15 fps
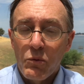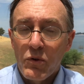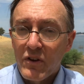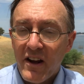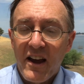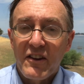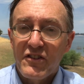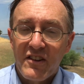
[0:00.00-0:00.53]
will
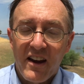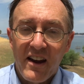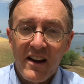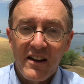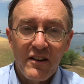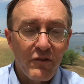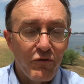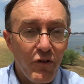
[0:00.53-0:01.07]

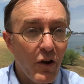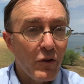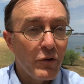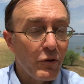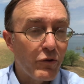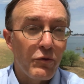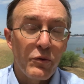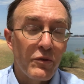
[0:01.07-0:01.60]
cascade and follow
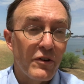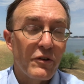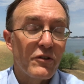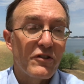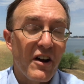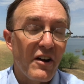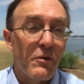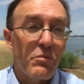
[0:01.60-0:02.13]
you through your
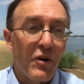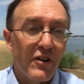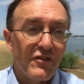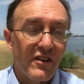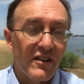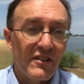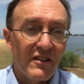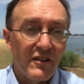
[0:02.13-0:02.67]
entire
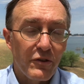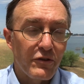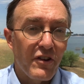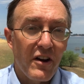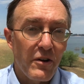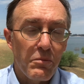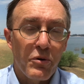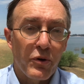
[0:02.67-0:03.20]
project, your
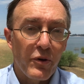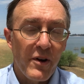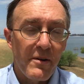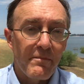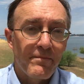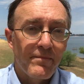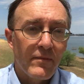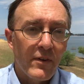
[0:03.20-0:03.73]
entire
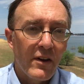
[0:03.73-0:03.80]
program.